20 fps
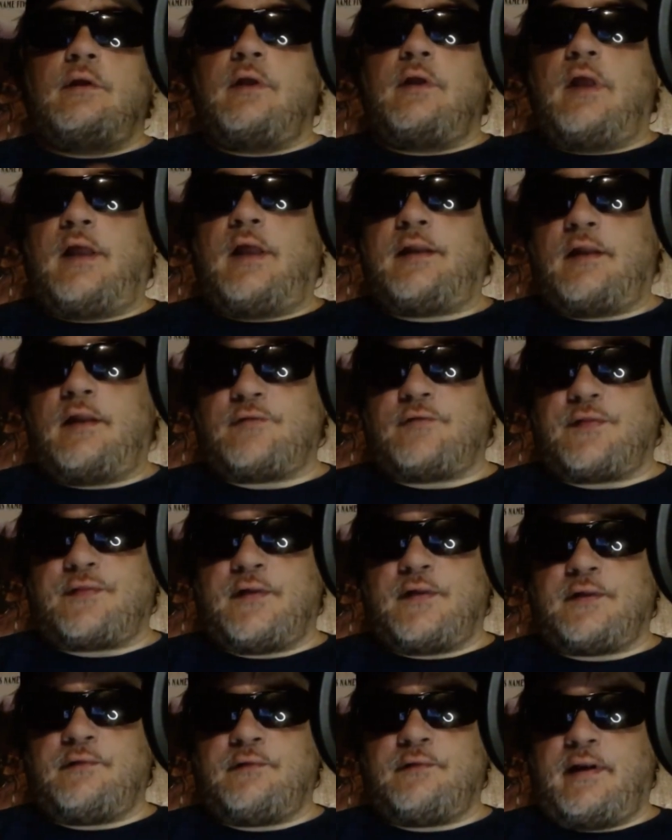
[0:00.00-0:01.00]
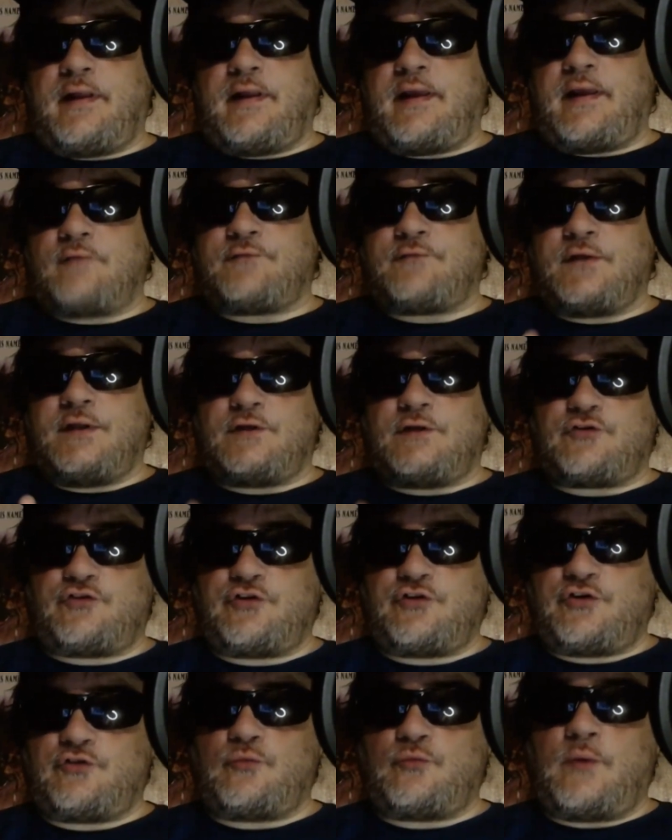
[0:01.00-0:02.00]
and everything that I have to get
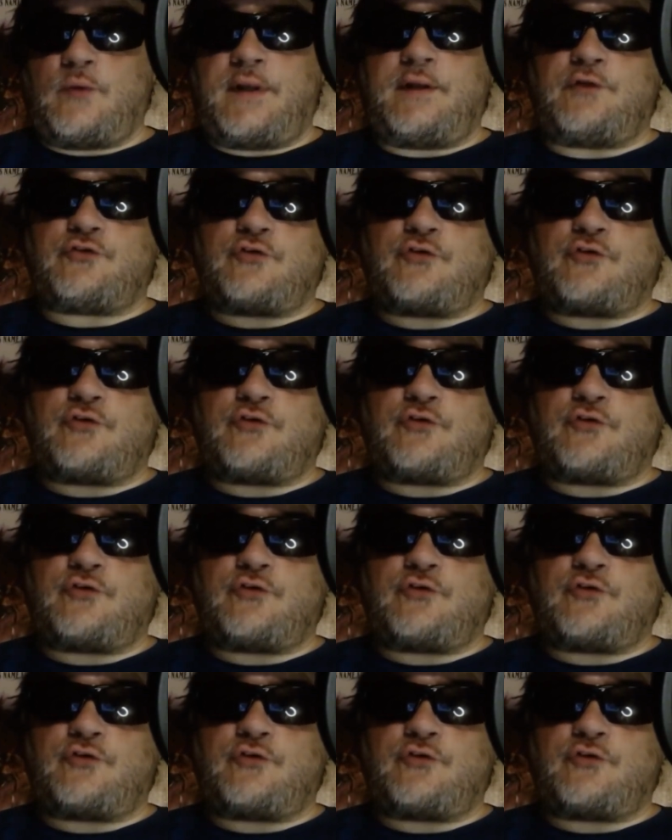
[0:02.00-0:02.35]
situated.